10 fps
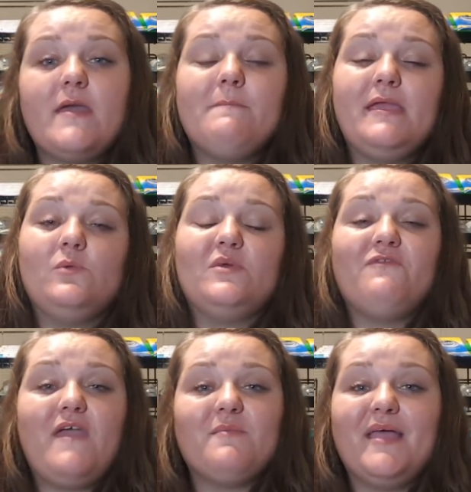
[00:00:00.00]
and being with
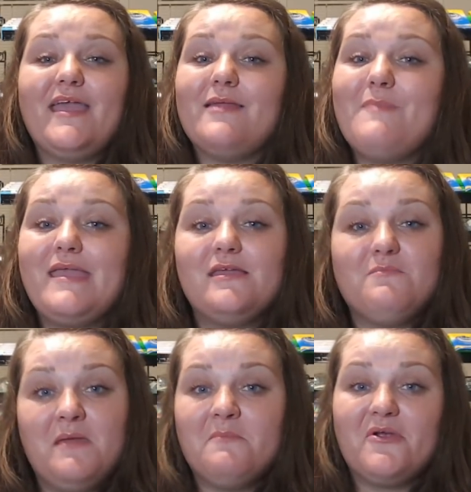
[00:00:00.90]
family and
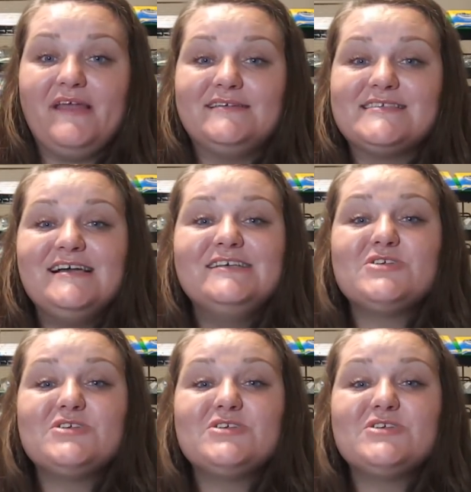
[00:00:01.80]
making memories.